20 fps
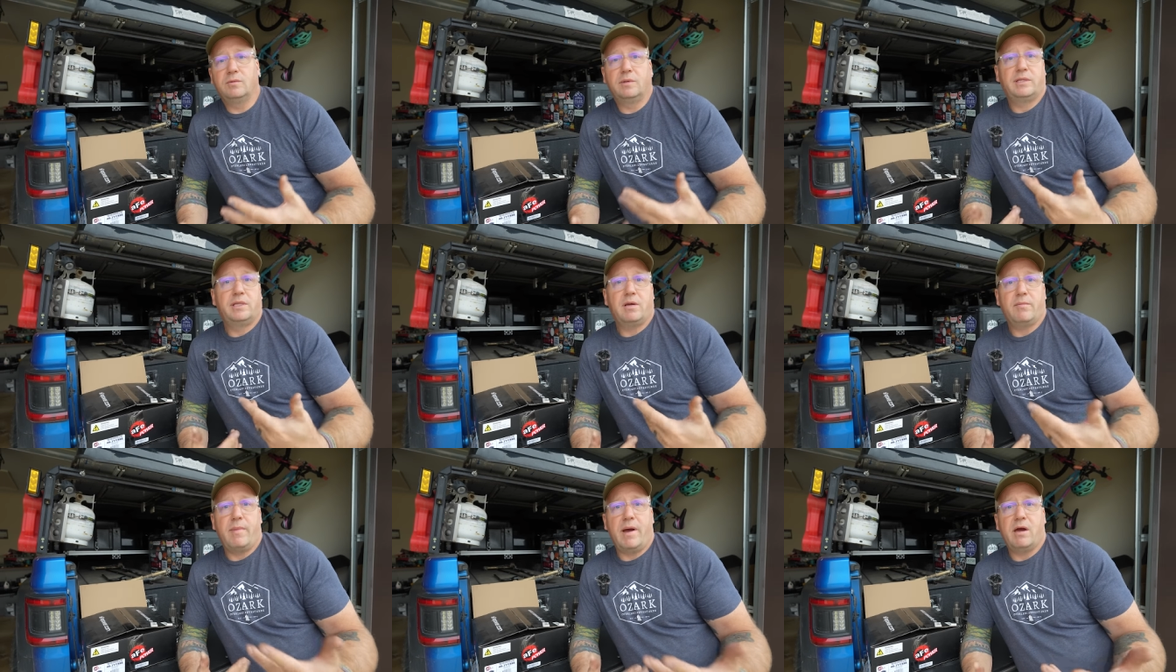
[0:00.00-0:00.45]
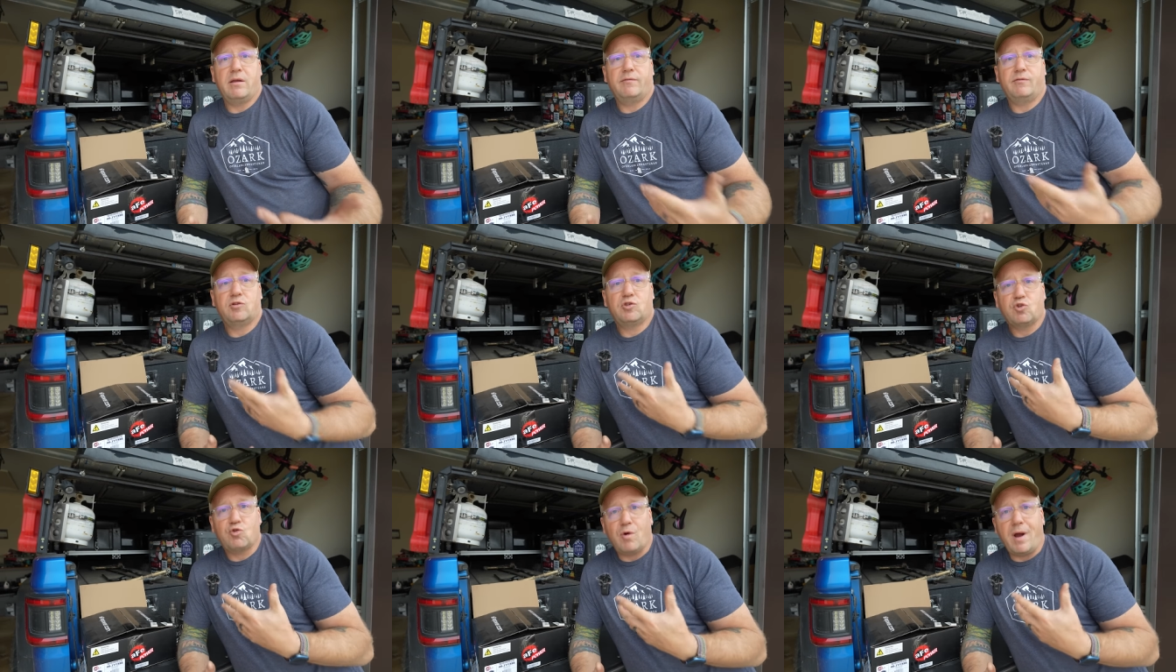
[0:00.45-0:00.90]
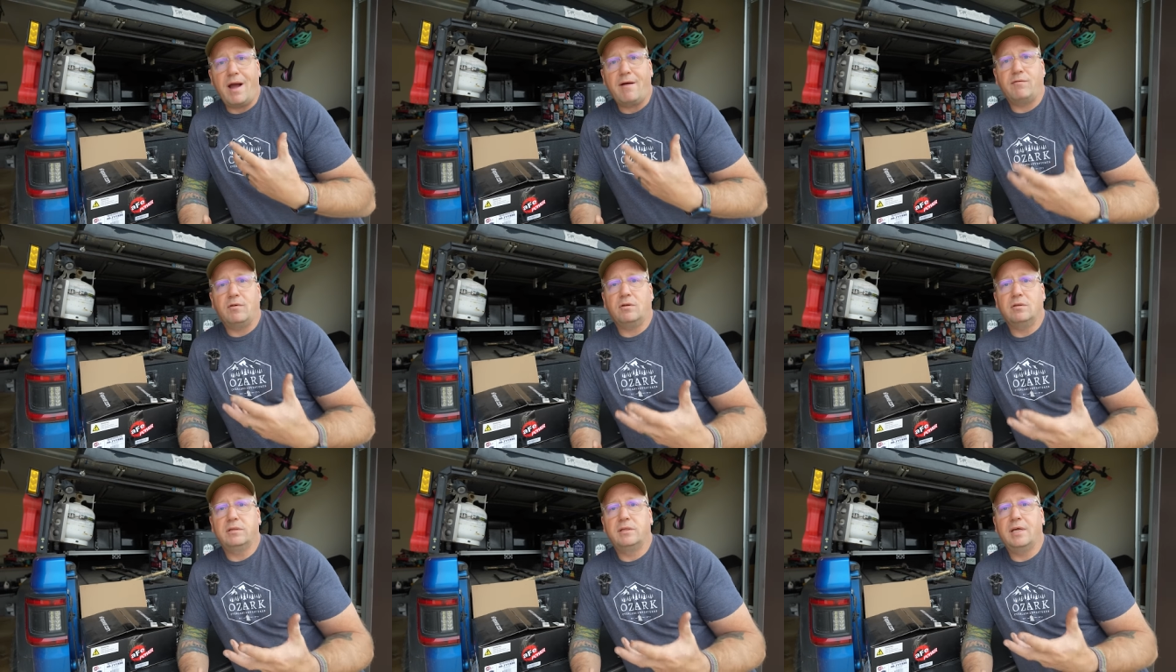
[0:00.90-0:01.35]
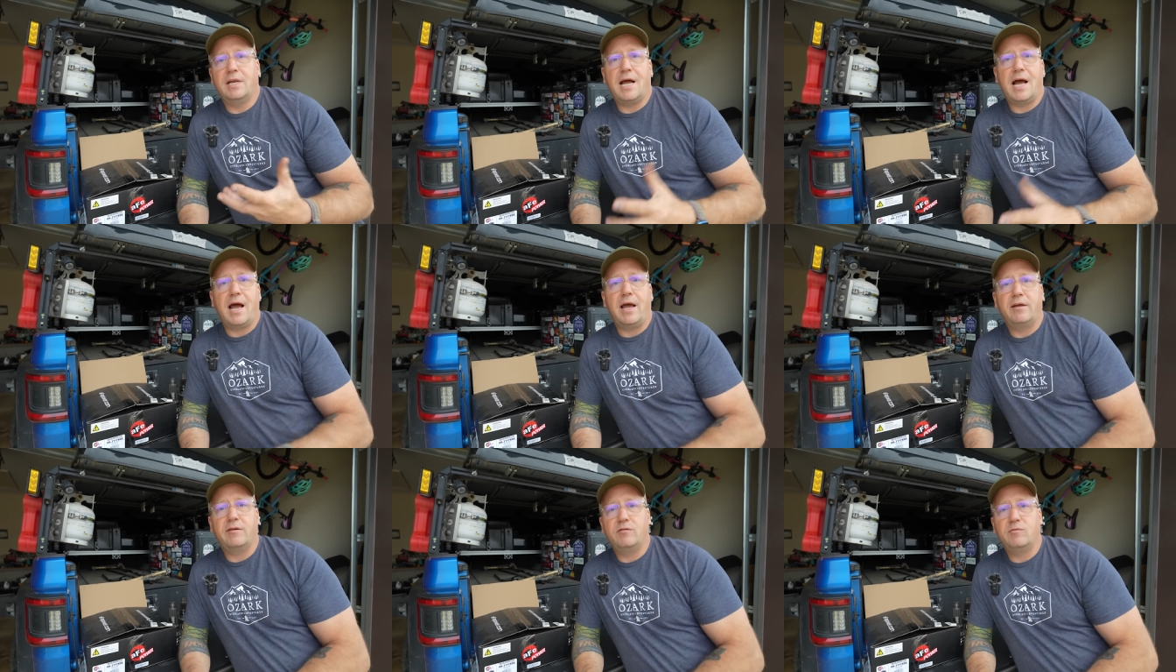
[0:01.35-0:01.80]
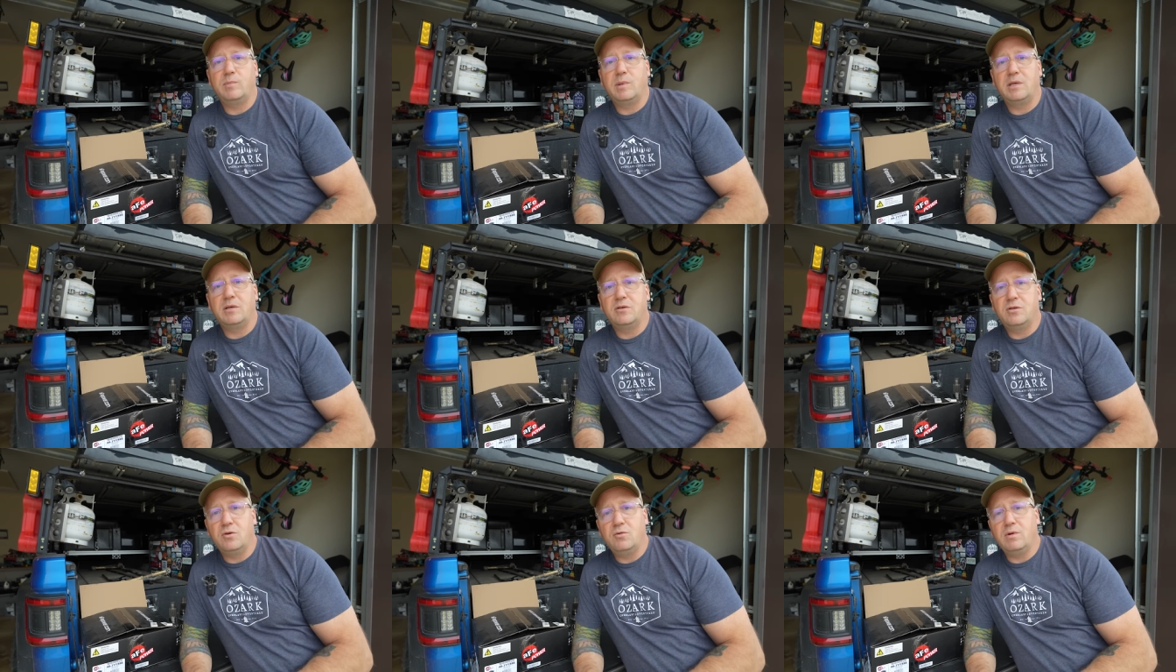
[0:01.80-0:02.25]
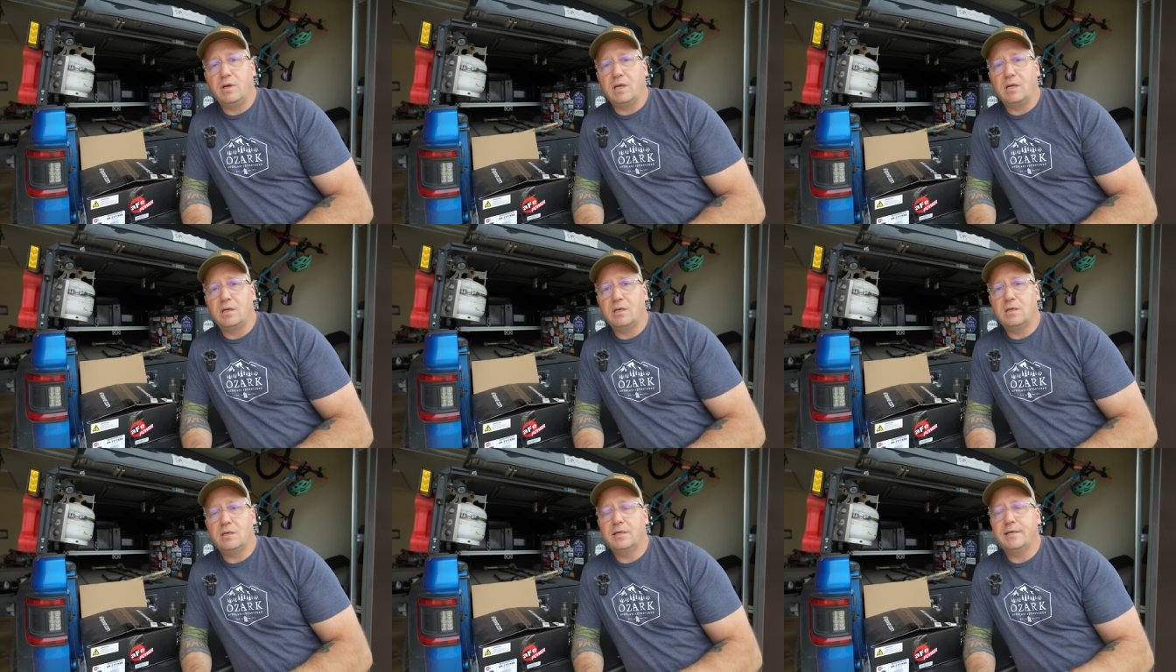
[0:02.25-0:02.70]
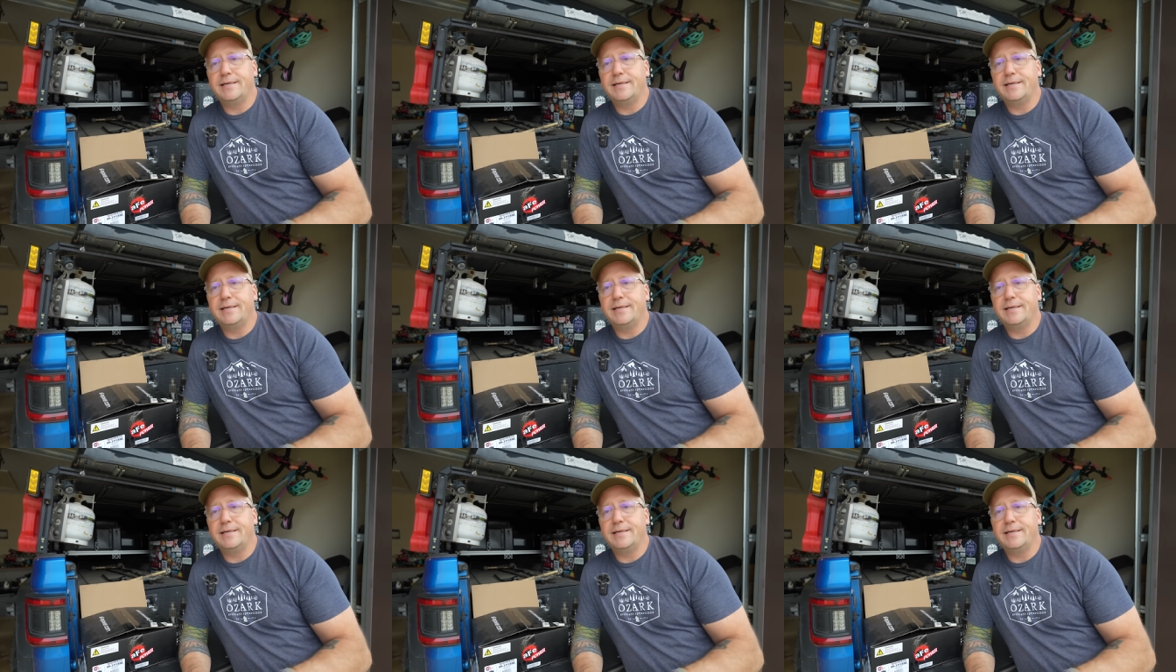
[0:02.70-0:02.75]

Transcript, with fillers: with the amount of travel that I have been doing.